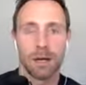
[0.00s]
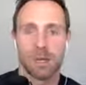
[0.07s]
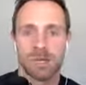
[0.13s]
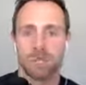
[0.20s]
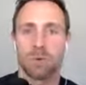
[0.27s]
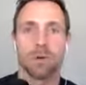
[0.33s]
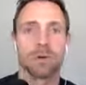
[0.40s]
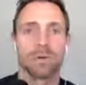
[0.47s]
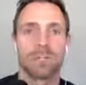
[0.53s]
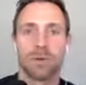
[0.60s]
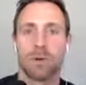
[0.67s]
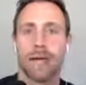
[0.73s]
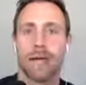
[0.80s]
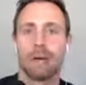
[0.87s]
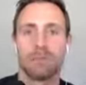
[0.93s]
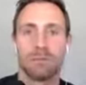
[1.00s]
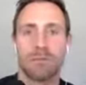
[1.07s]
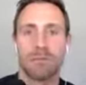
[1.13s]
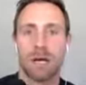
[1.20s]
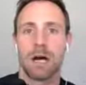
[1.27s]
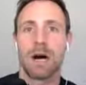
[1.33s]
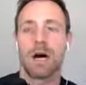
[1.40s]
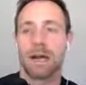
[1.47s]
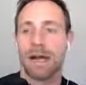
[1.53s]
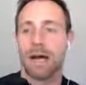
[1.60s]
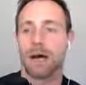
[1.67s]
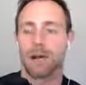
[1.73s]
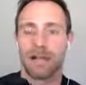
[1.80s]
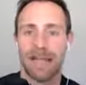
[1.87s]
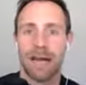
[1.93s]
Squirrels don't have to be taught
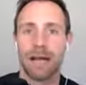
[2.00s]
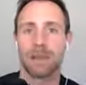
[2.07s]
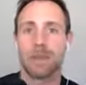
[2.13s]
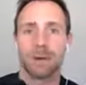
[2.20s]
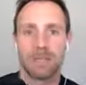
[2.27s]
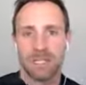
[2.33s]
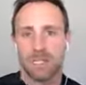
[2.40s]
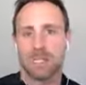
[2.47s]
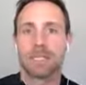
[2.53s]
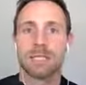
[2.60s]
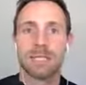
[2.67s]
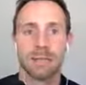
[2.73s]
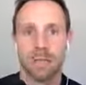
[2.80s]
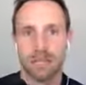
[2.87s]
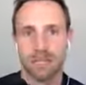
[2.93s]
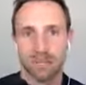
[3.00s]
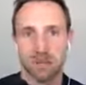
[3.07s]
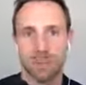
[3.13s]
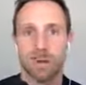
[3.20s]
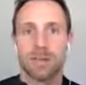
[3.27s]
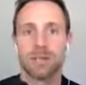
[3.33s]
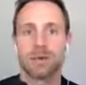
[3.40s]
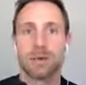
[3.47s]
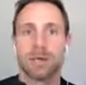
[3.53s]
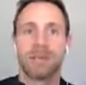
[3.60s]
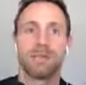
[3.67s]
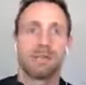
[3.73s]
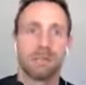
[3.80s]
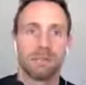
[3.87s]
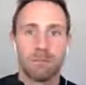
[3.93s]
how to gather seeds and nuts for the winter.
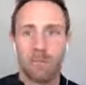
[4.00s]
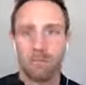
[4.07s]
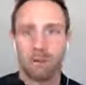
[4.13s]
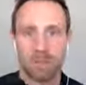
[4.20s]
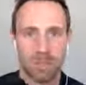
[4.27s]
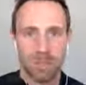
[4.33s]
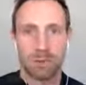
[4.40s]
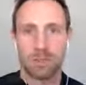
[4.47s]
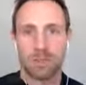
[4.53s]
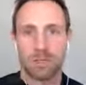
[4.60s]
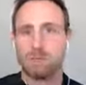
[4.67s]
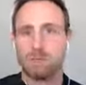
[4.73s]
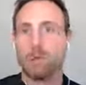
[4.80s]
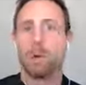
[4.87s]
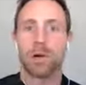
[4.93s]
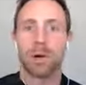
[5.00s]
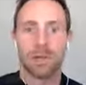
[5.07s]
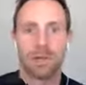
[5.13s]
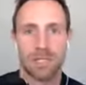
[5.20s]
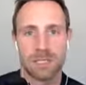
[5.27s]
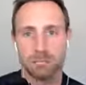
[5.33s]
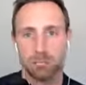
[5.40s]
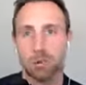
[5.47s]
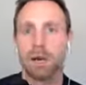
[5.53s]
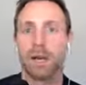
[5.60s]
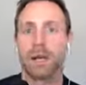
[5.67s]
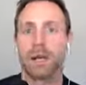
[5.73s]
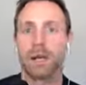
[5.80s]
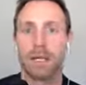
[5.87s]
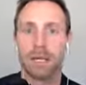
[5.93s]
Even a squirrel that's born in the
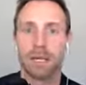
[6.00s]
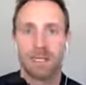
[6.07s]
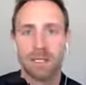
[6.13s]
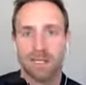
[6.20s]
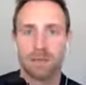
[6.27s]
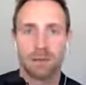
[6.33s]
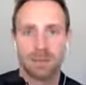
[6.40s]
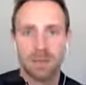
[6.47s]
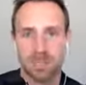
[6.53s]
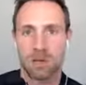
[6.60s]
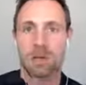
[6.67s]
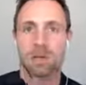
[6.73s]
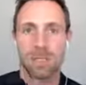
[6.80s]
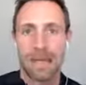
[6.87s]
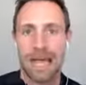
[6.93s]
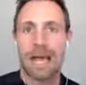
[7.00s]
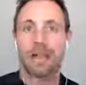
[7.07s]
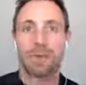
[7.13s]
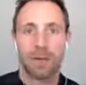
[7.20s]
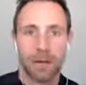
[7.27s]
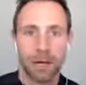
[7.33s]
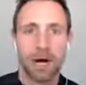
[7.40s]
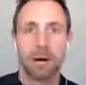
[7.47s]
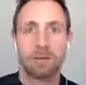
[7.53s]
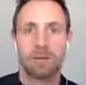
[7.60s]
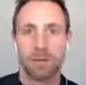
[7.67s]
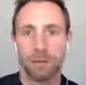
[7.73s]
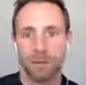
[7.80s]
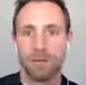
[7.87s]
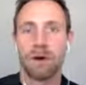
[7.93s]
spring still starts gathering up for
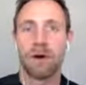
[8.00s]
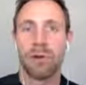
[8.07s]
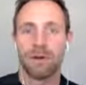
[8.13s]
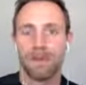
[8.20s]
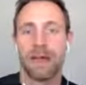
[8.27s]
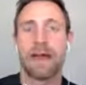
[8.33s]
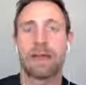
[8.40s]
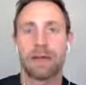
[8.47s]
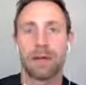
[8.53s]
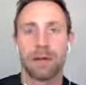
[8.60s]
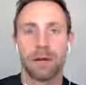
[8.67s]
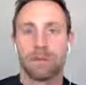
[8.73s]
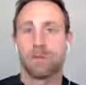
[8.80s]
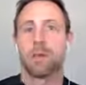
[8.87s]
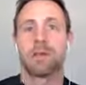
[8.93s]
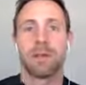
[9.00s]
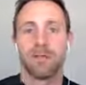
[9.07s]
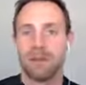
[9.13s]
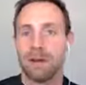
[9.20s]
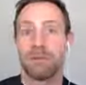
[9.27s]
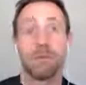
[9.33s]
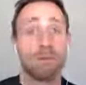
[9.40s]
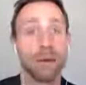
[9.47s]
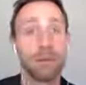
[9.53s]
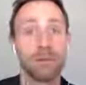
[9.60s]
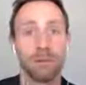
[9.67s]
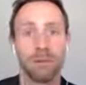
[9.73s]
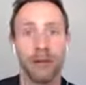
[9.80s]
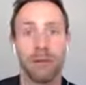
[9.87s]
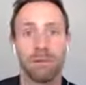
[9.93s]
the fall of that year, even though they've never been
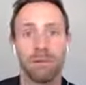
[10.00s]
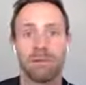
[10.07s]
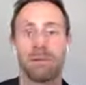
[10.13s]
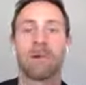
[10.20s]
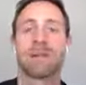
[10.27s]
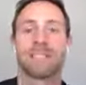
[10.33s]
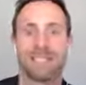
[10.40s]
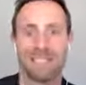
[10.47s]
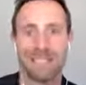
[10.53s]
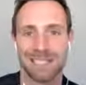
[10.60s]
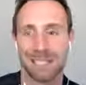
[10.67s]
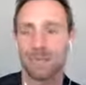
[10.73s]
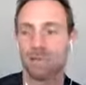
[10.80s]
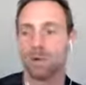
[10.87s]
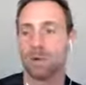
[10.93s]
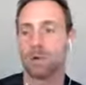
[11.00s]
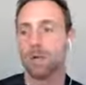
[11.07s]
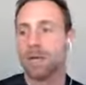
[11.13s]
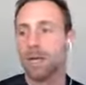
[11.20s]
through that before. It's instinctual.